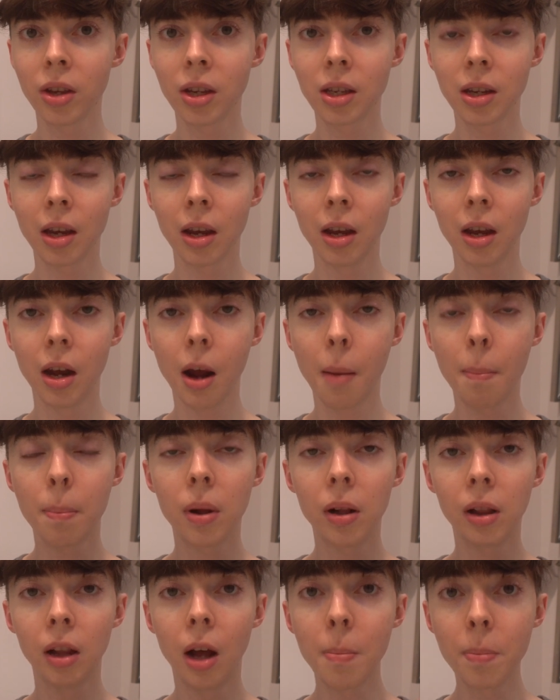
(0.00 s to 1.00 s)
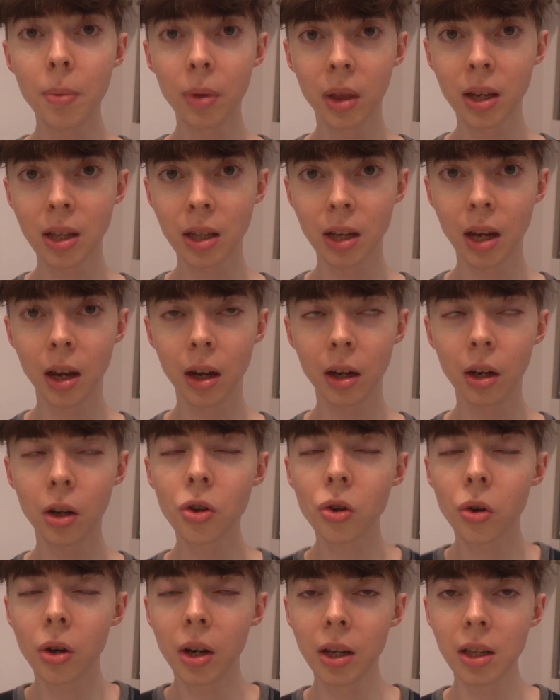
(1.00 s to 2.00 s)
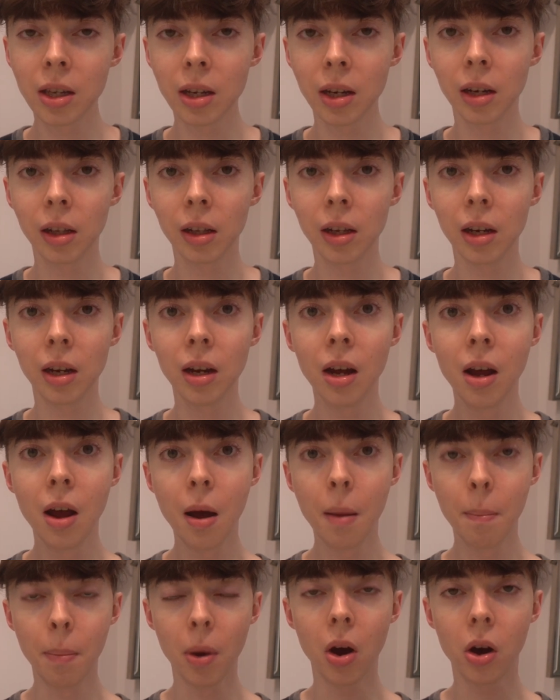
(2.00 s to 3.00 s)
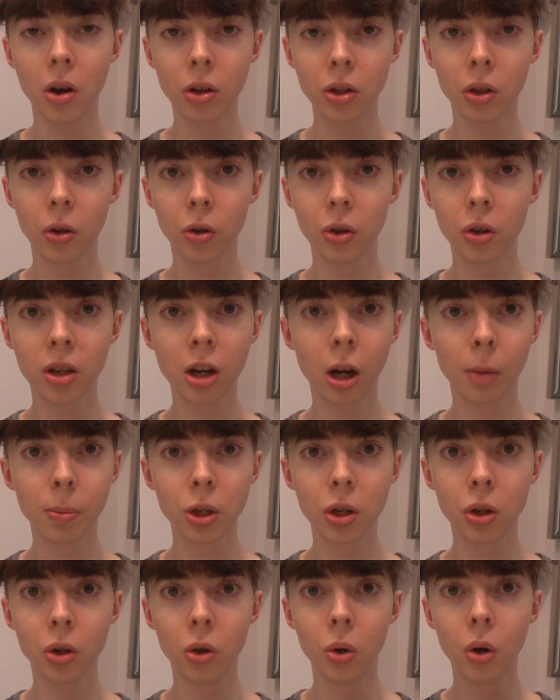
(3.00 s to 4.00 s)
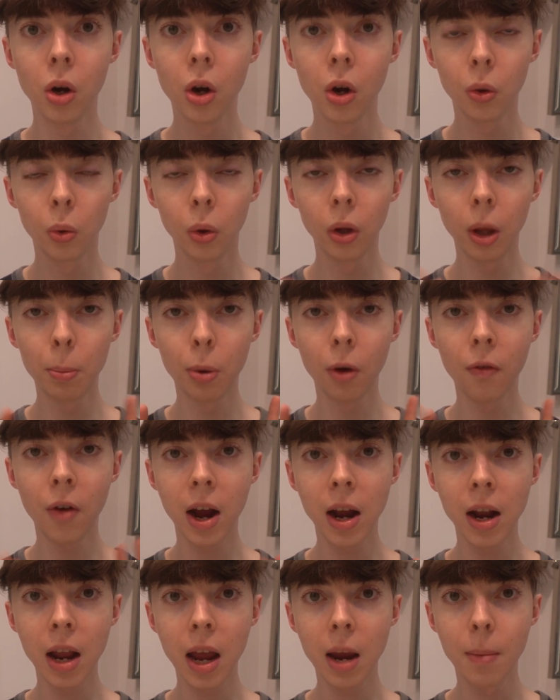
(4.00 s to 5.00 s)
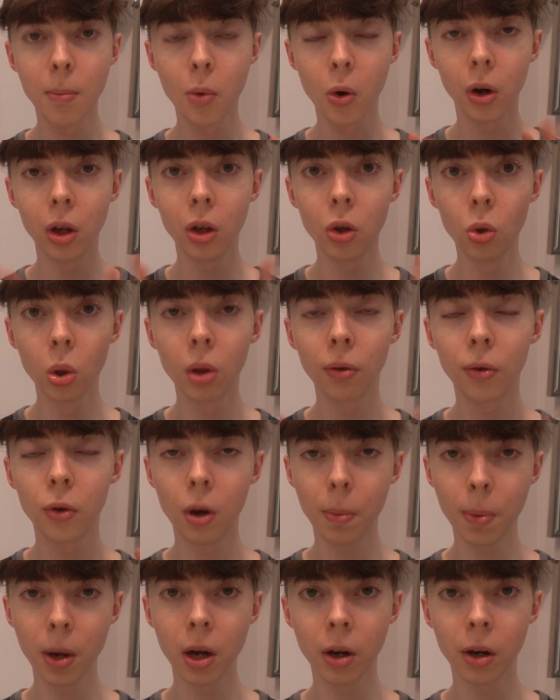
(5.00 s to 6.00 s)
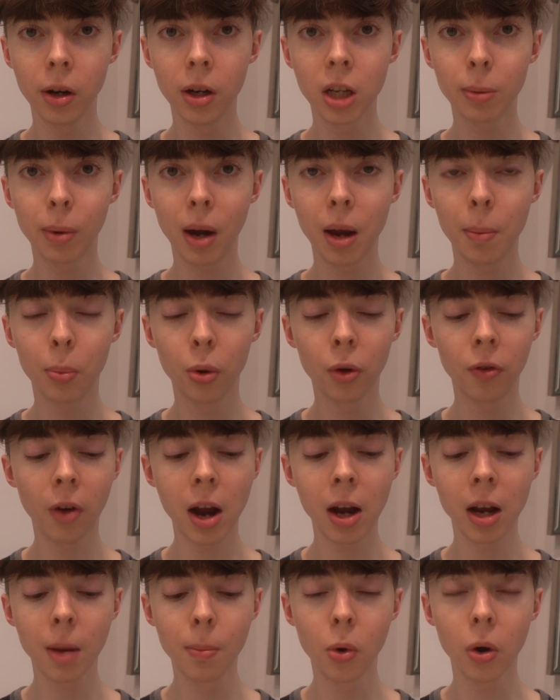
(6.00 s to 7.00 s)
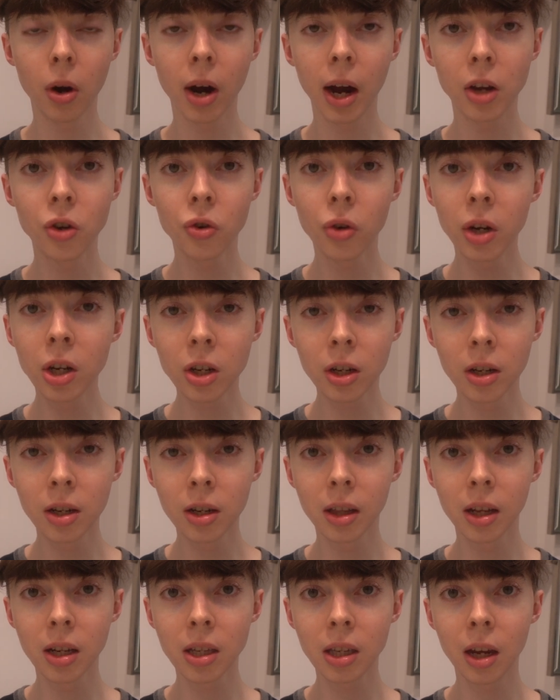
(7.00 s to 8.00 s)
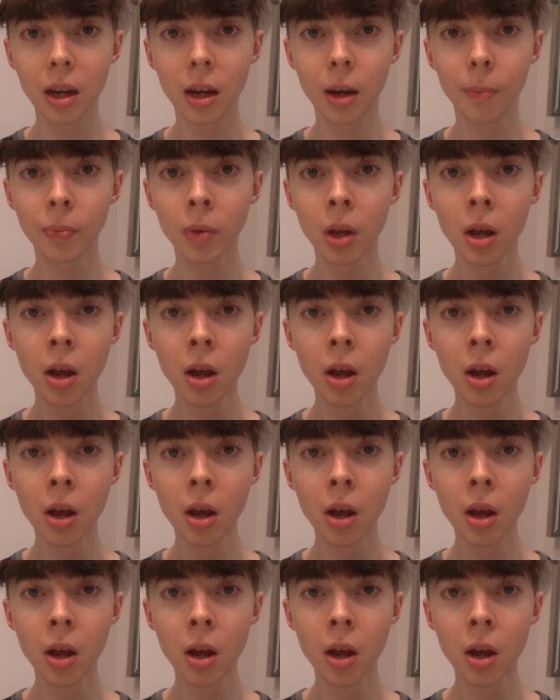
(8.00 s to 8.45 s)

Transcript: the skin, plump the skin transiently, but also just helps to really provide a more youthful appearance by providing more hydration to the skin,